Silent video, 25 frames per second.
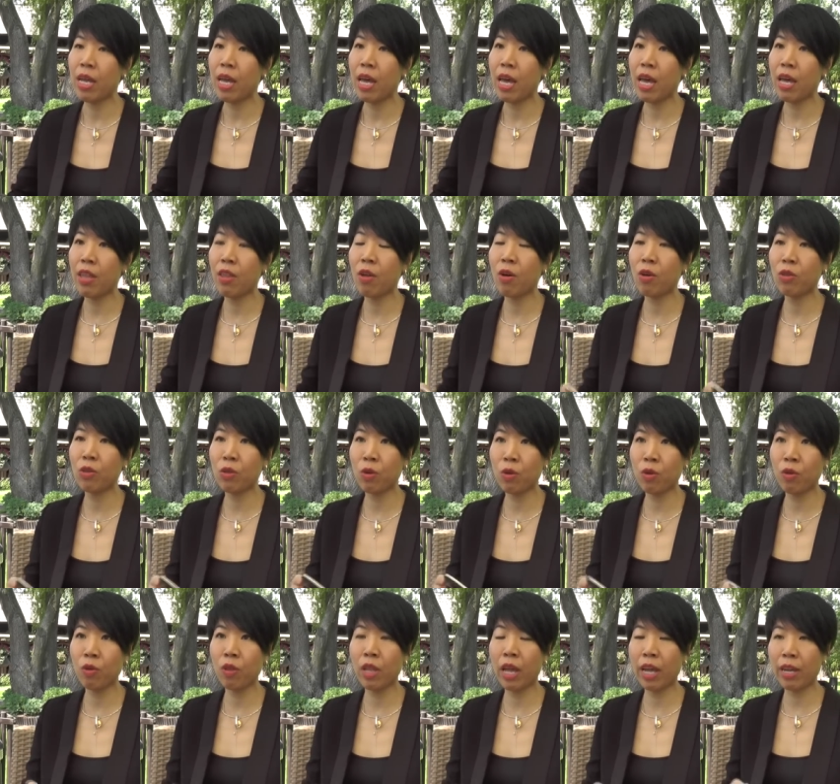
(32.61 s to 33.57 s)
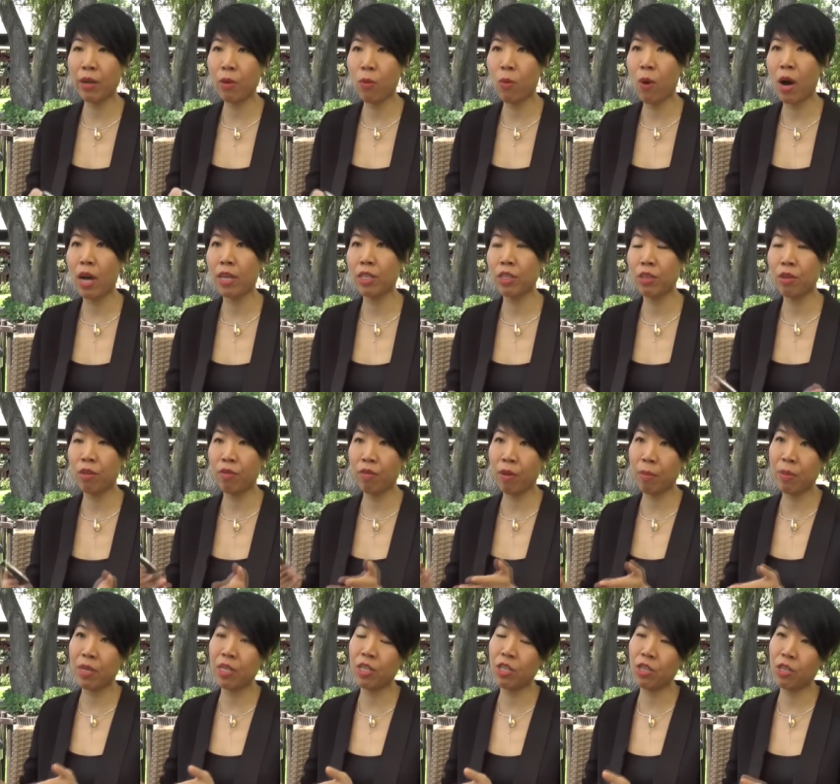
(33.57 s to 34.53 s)
and also likewise, you know, from
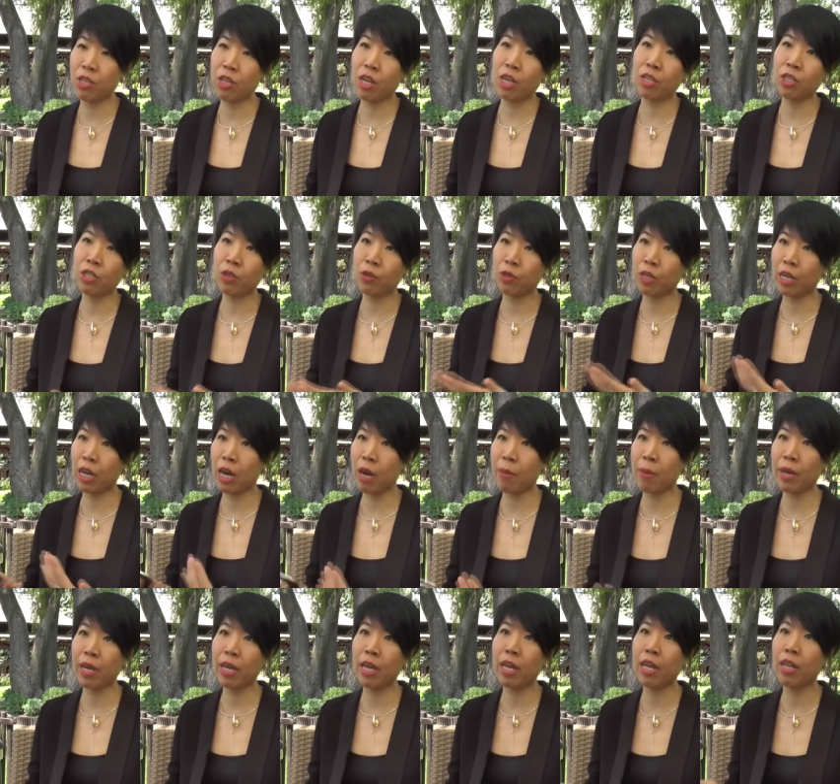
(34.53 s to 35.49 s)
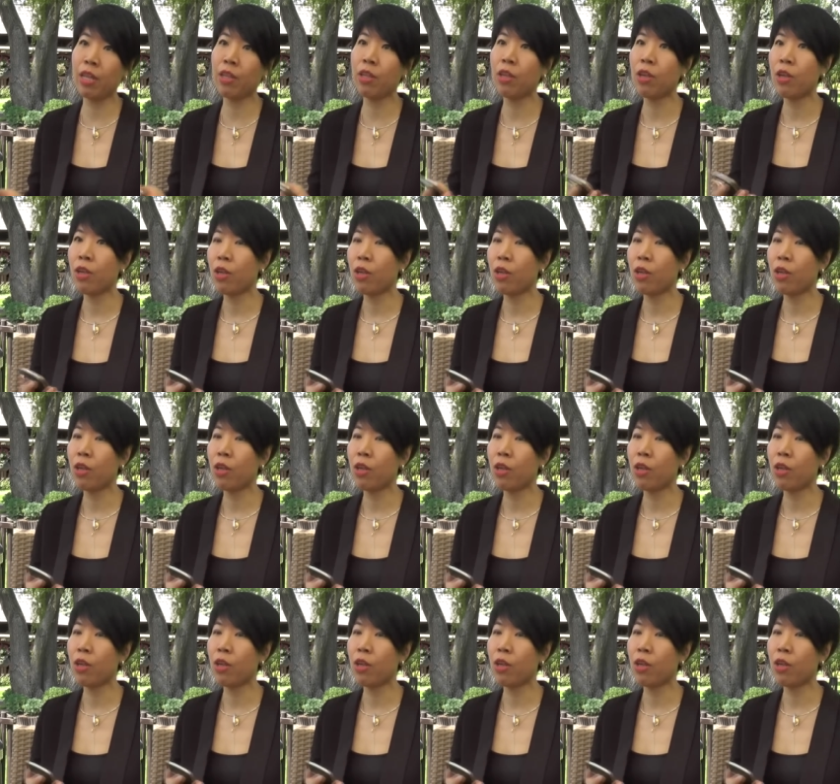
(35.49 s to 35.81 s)
international coming in